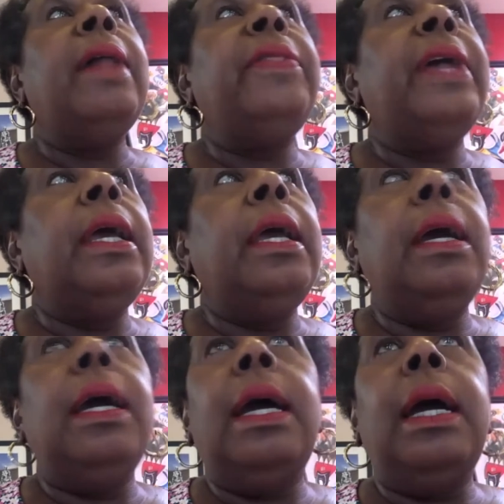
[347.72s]
day
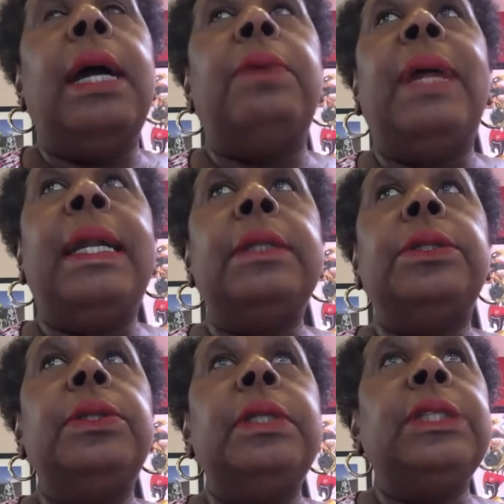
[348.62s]
I ran
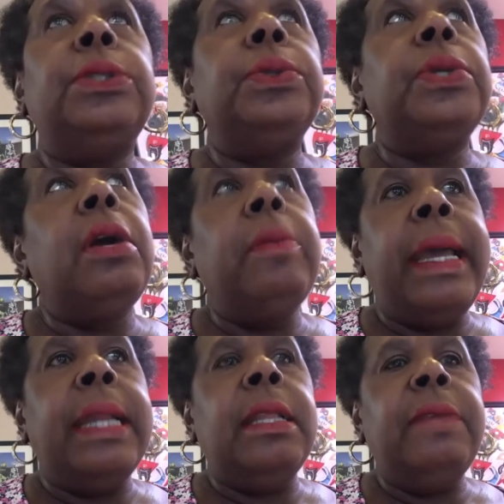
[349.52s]
into these two young
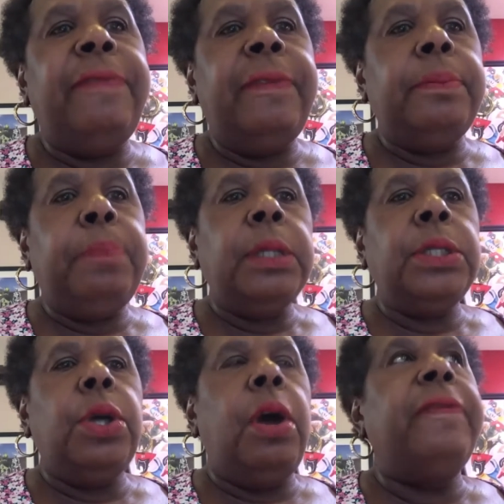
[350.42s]
men in the
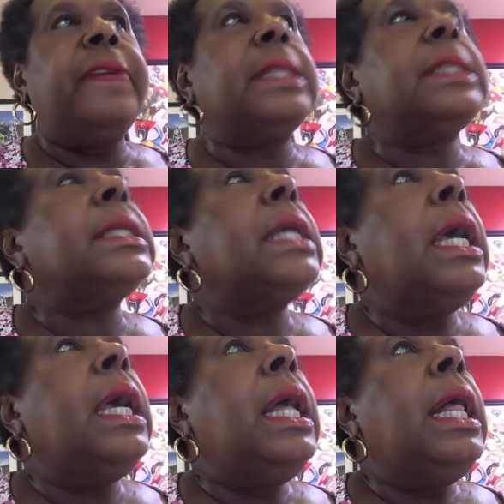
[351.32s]
post office
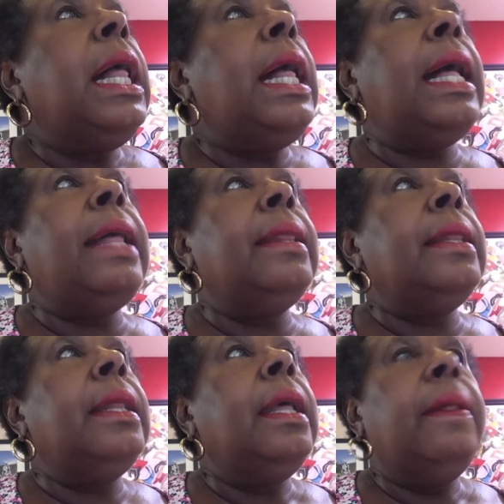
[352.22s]

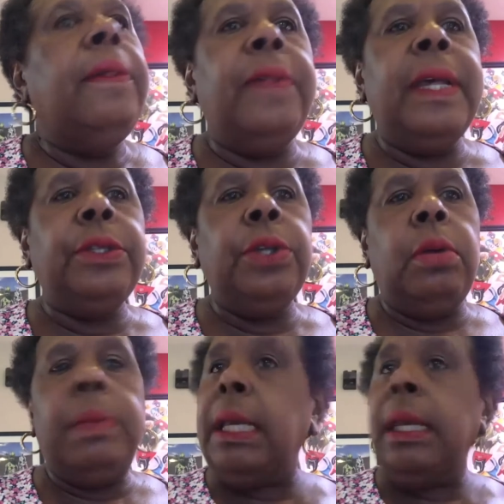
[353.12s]
and they told
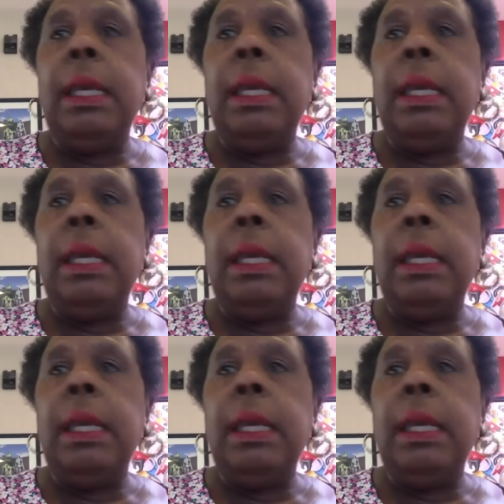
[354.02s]
me,